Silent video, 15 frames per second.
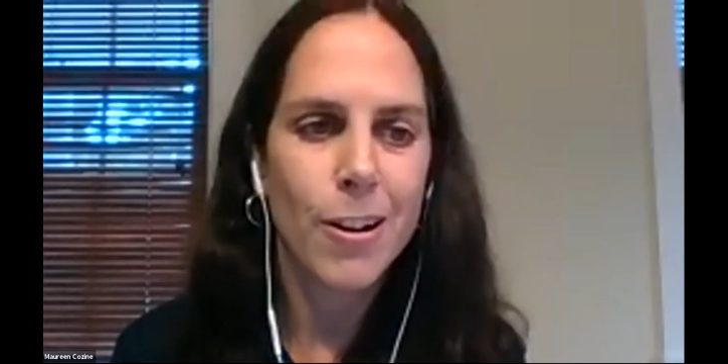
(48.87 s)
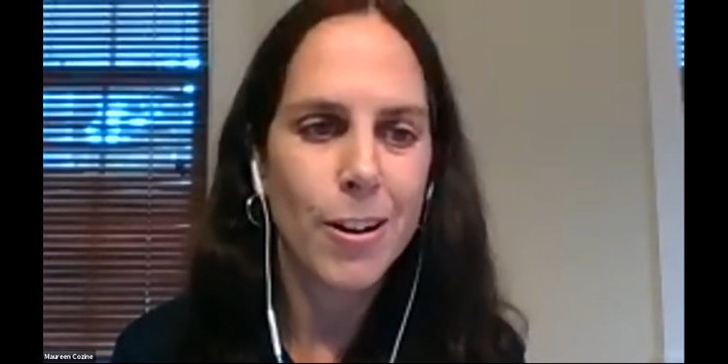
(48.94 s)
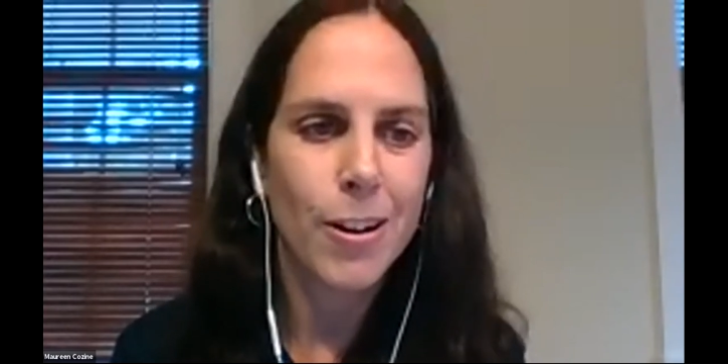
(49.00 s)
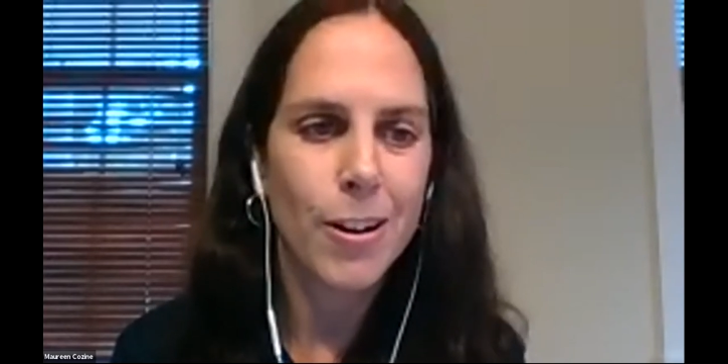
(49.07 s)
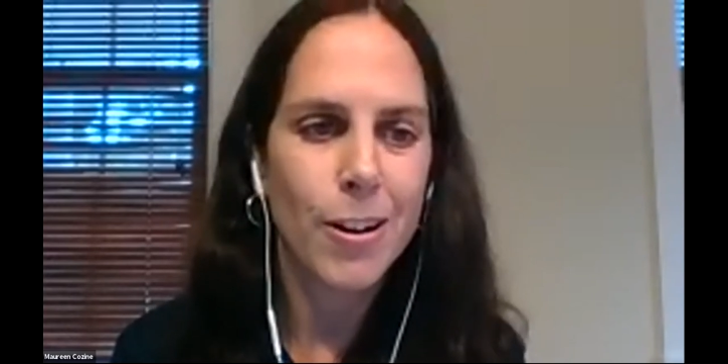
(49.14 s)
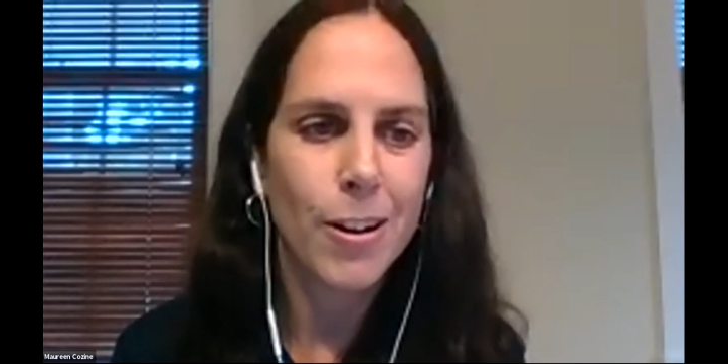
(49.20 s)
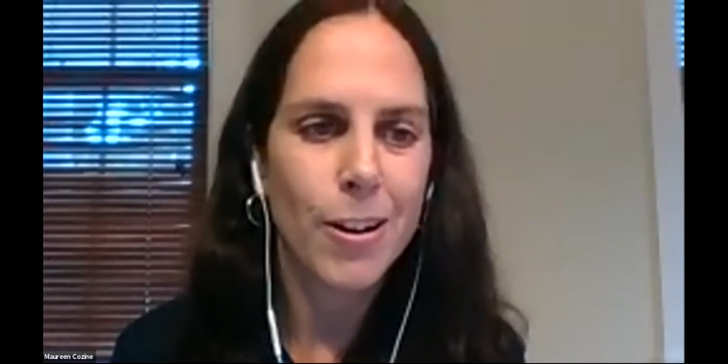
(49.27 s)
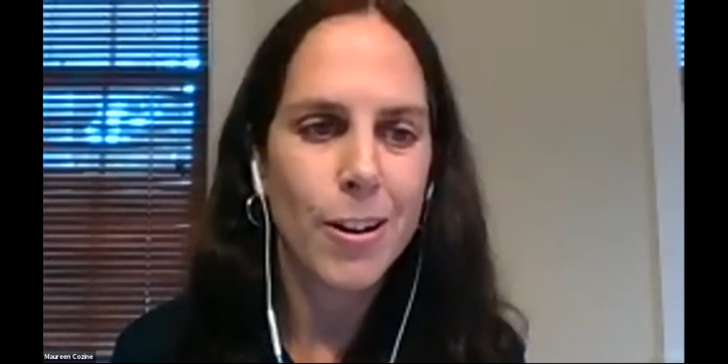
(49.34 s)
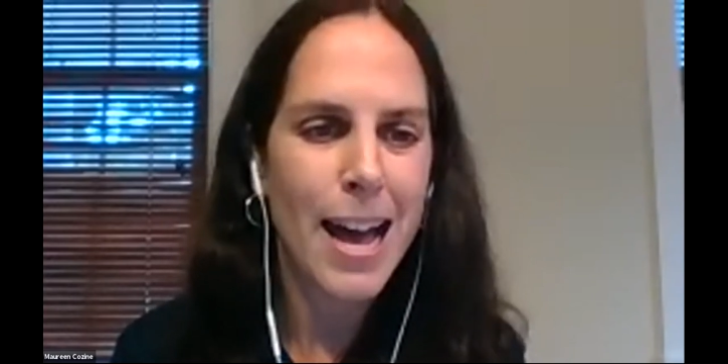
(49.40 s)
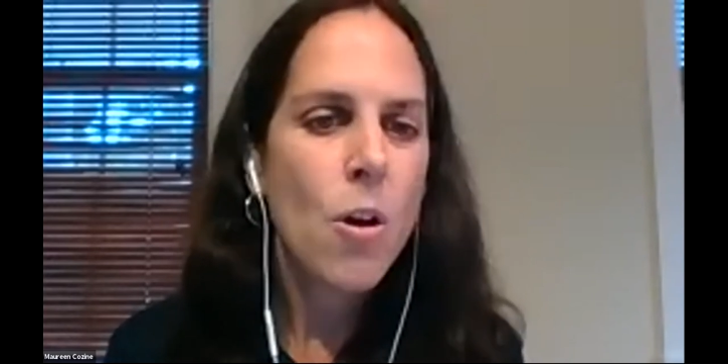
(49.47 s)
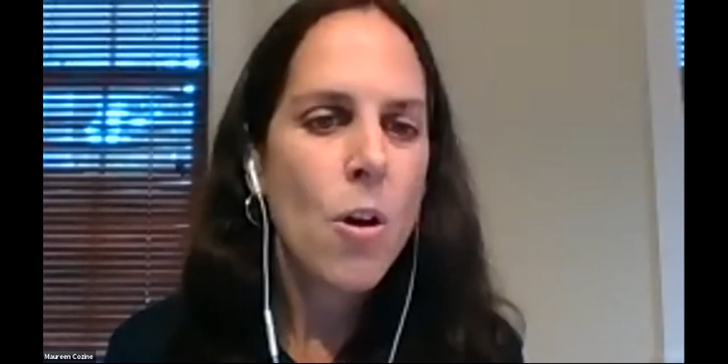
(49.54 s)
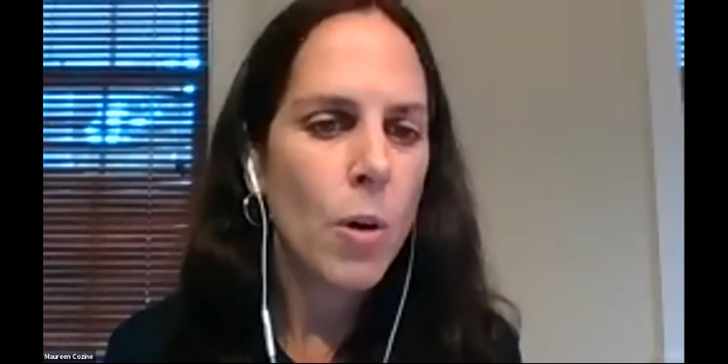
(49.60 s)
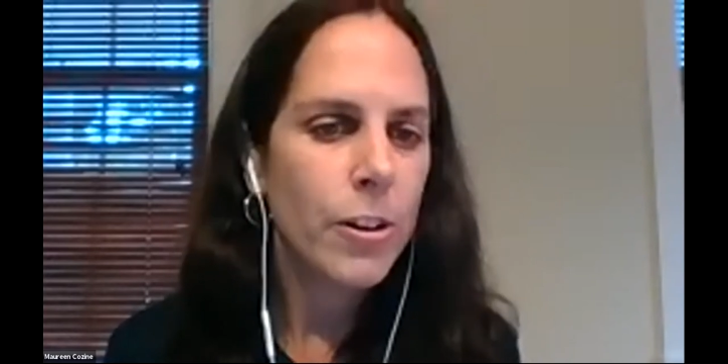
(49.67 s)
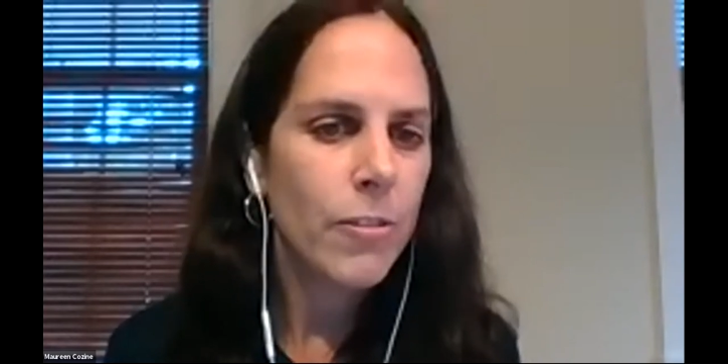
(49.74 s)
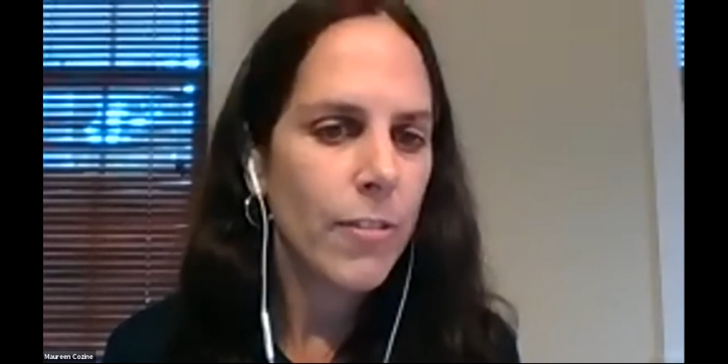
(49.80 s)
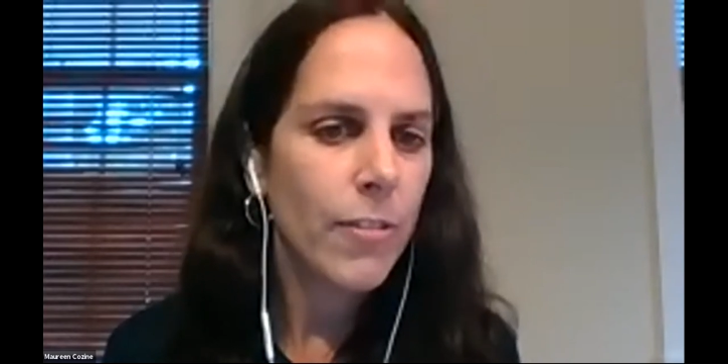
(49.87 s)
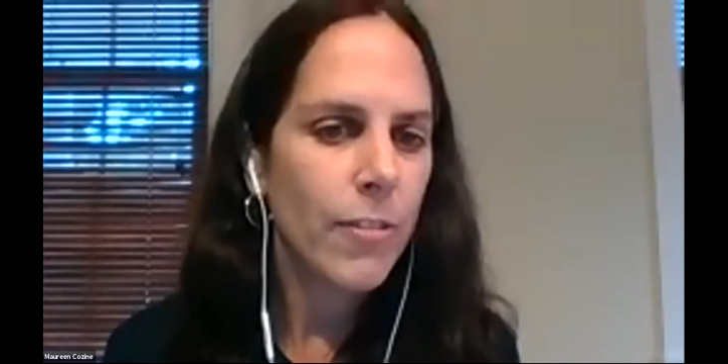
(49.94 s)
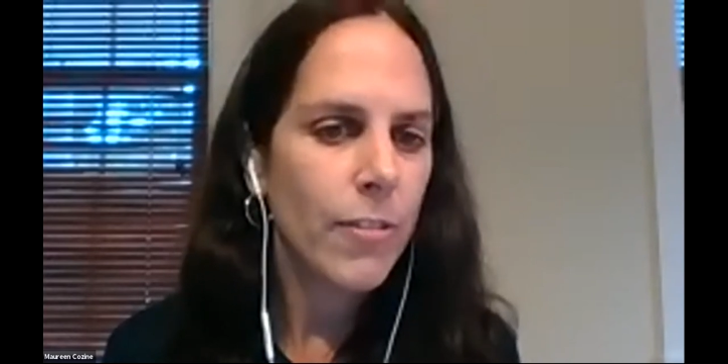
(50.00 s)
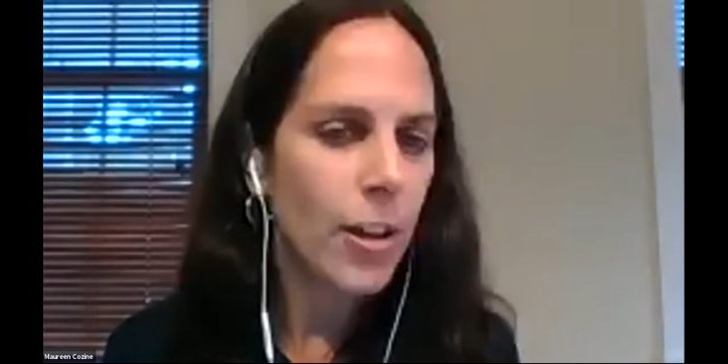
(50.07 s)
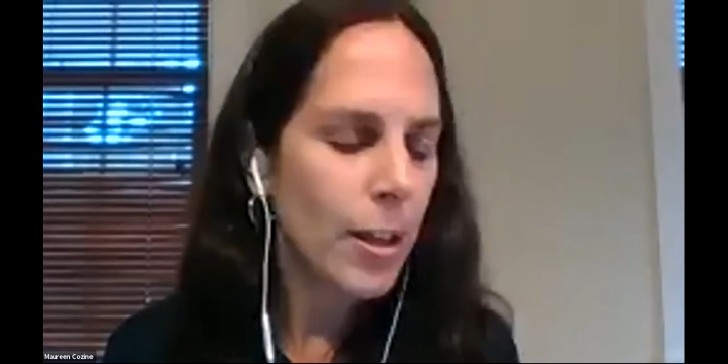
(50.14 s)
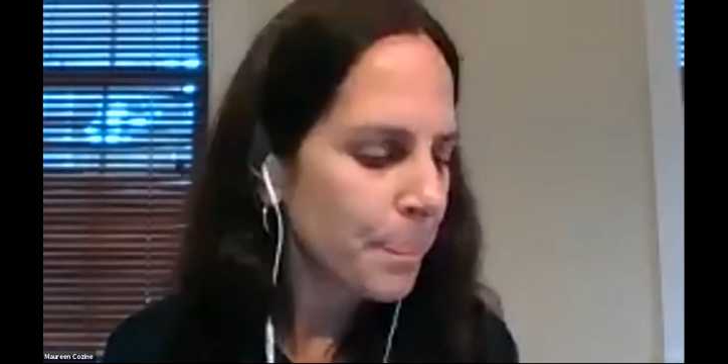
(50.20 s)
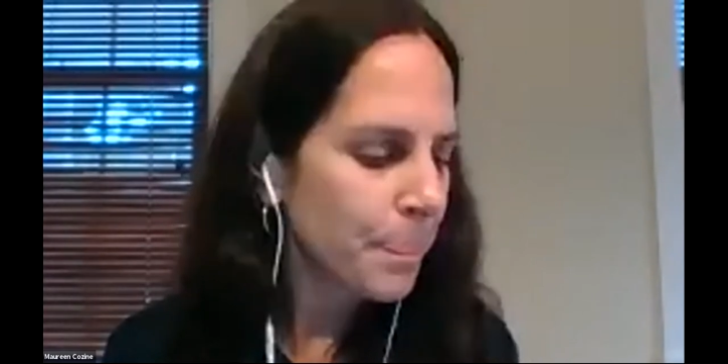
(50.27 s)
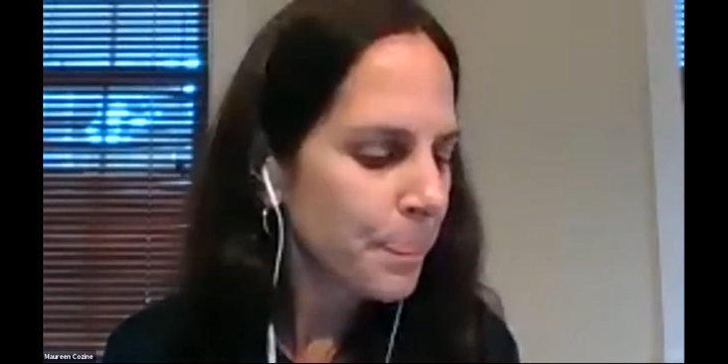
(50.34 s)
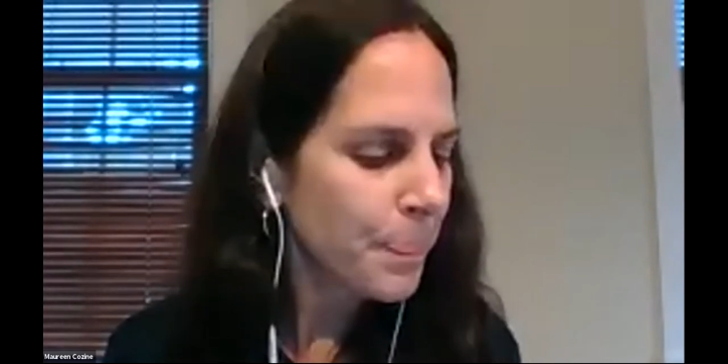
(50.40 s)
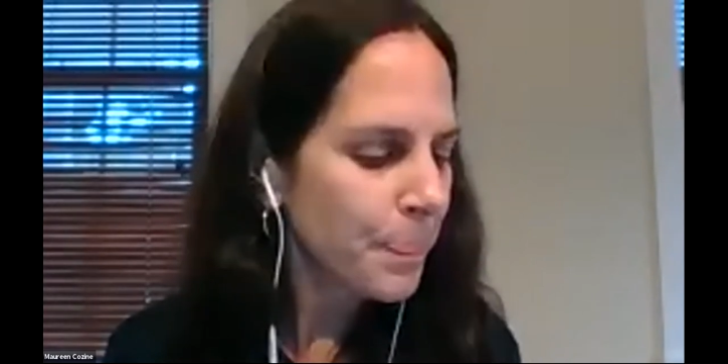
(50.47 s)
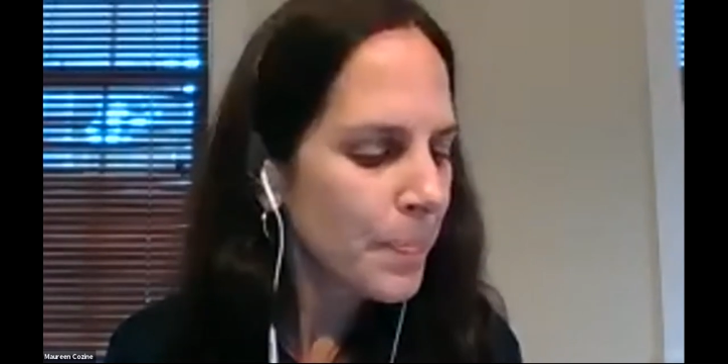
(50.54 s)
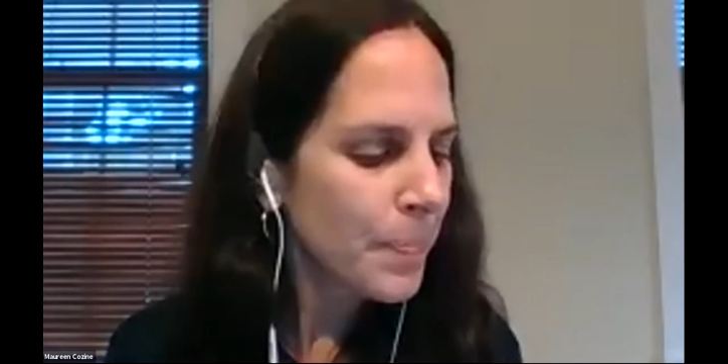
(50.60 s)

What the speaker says: around, wonderful.